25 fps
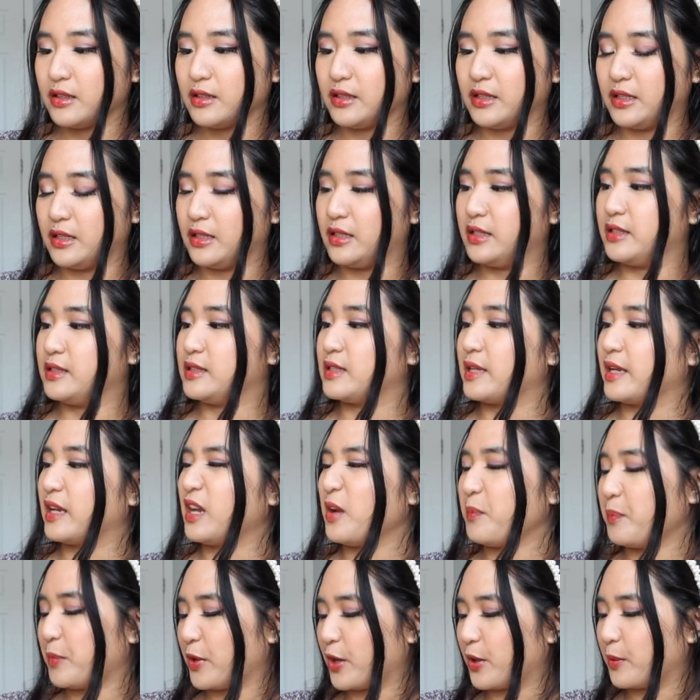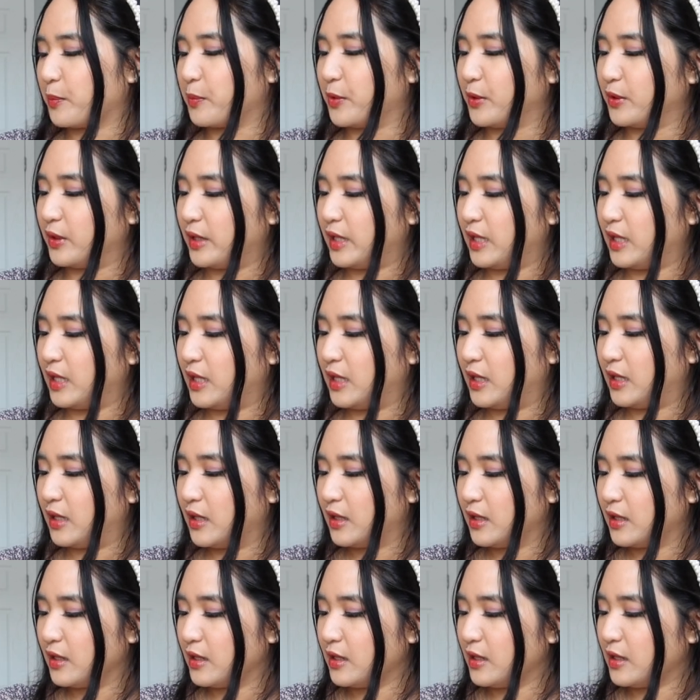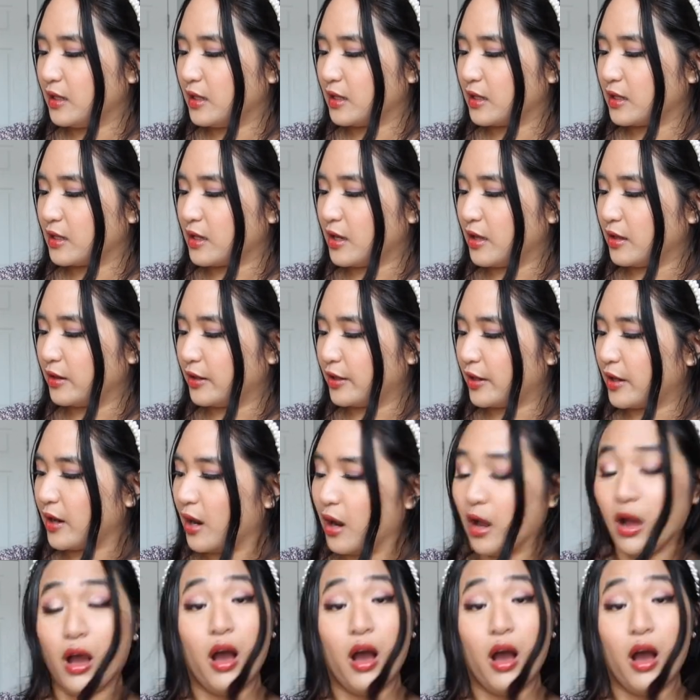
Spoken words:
It is like a purpley color.